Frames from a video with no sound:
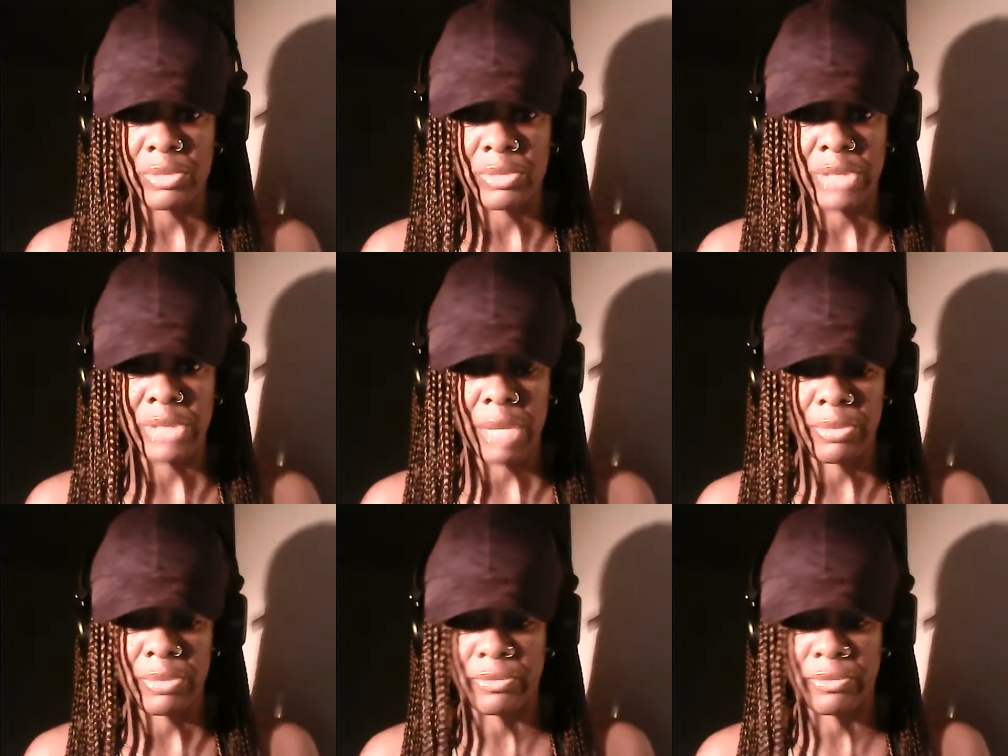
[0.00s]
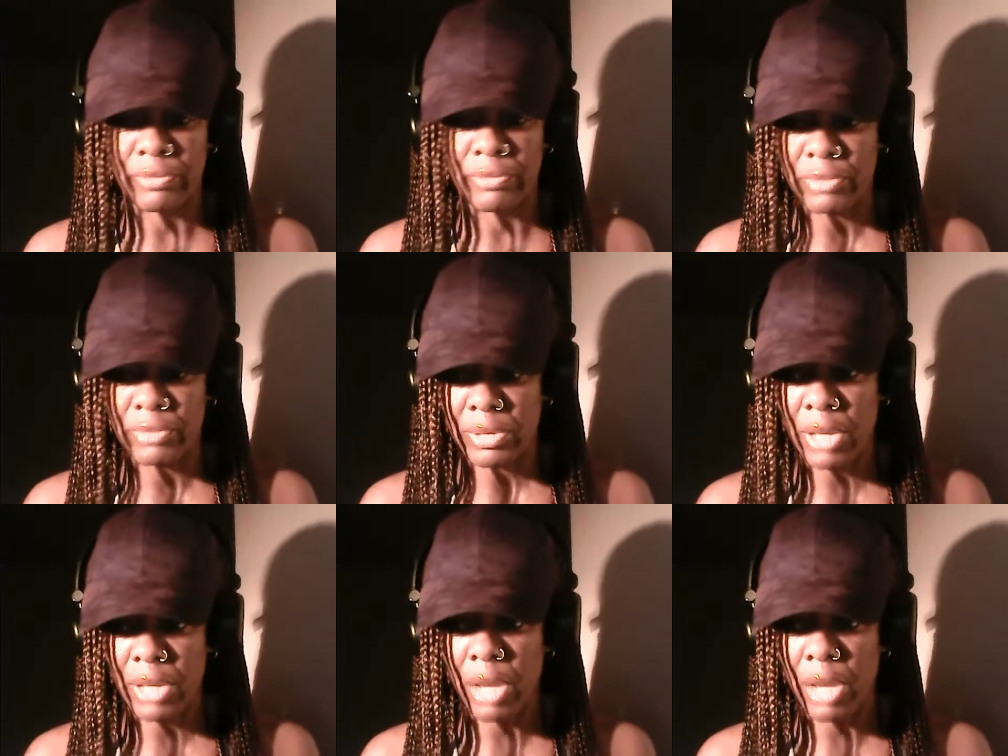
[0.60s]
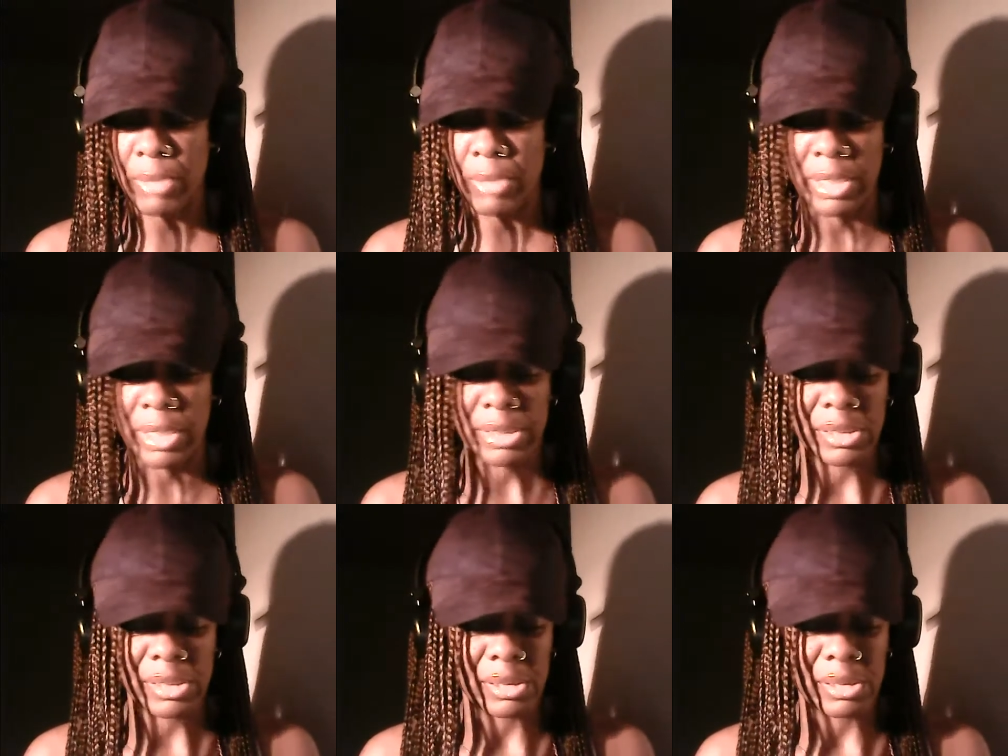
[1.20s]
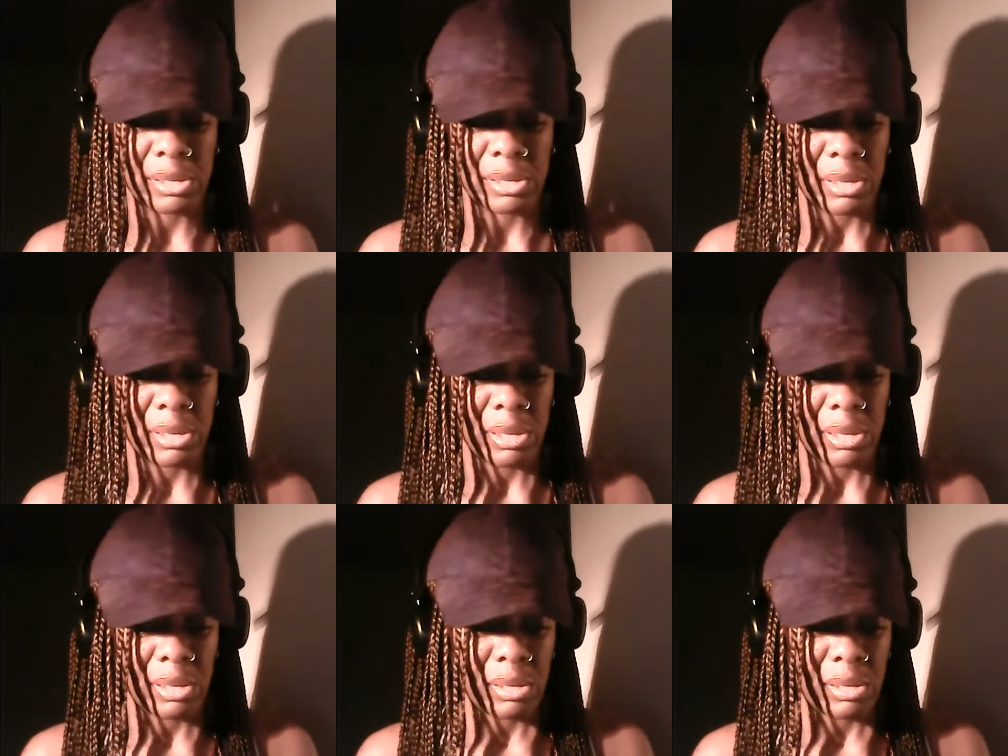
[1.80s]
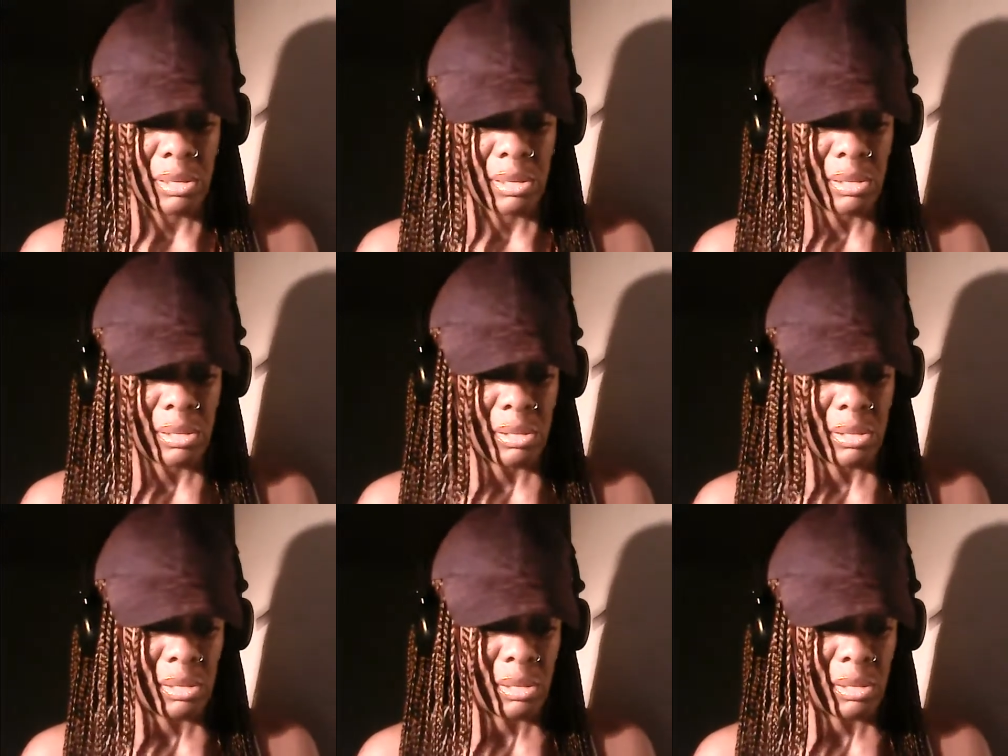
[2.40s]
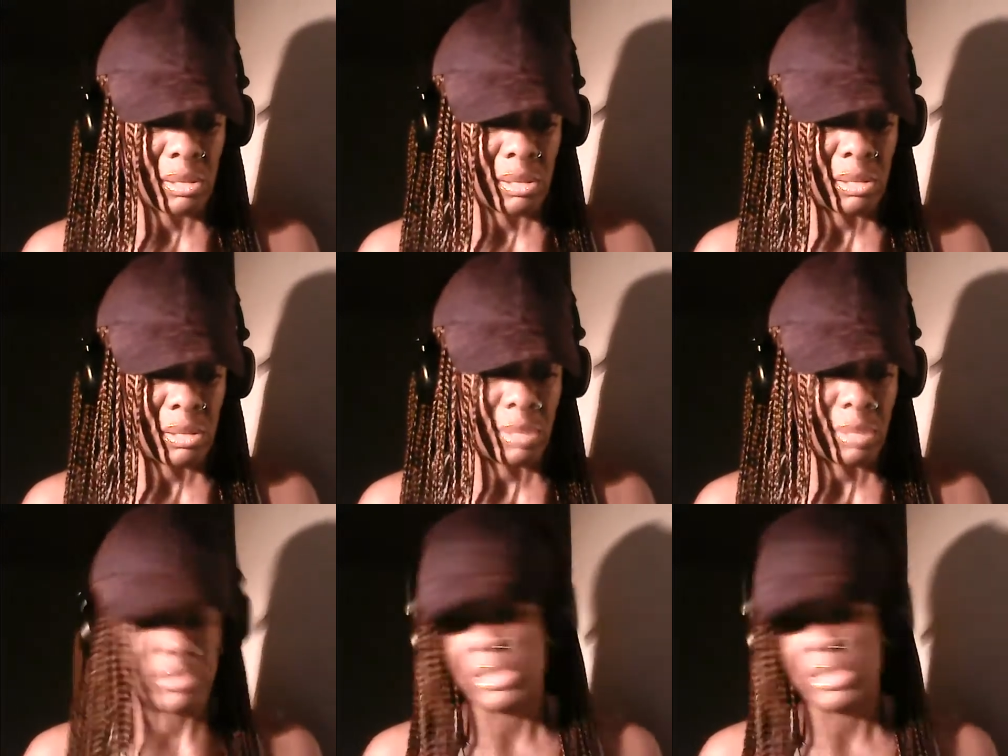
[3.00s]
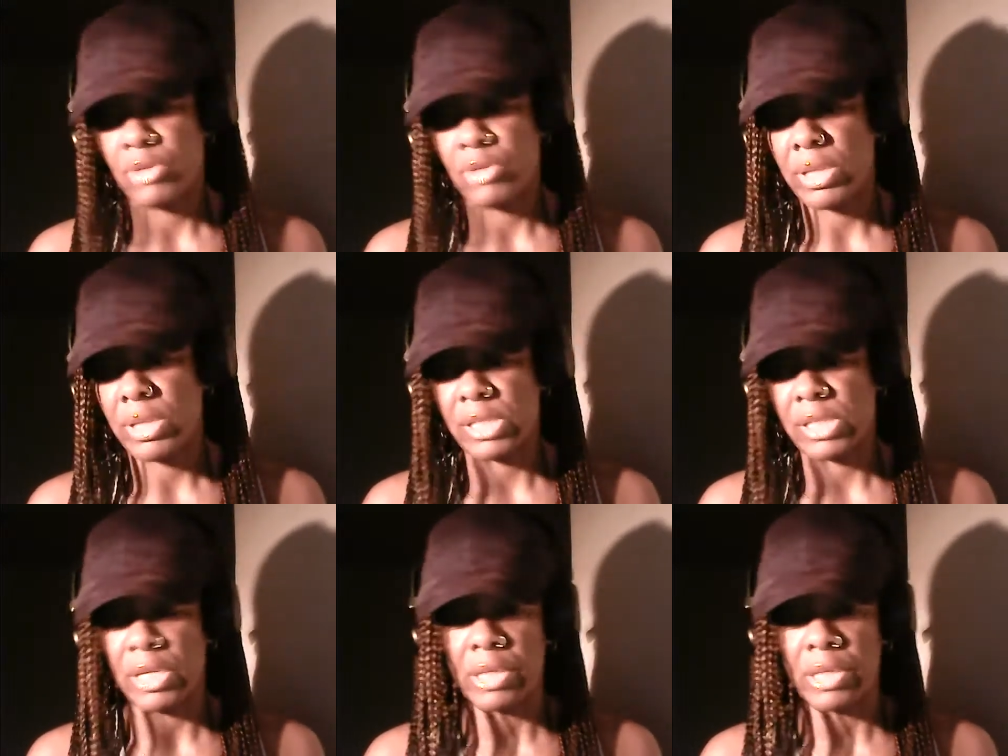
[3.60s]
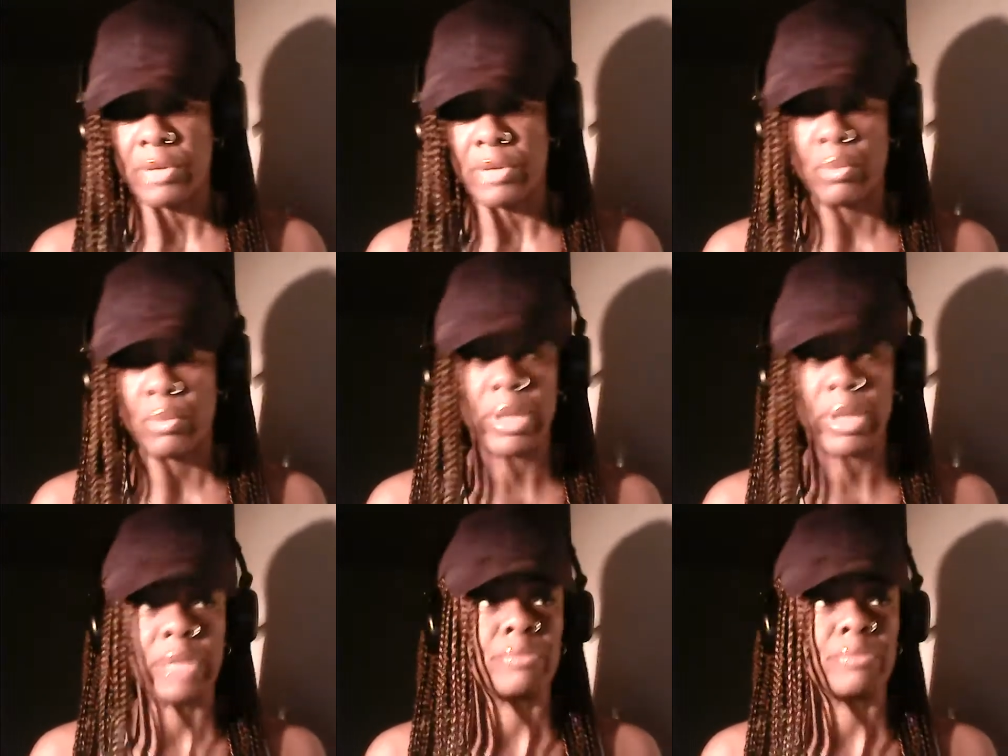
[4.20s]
type of comments. I'm just trying to say it another way.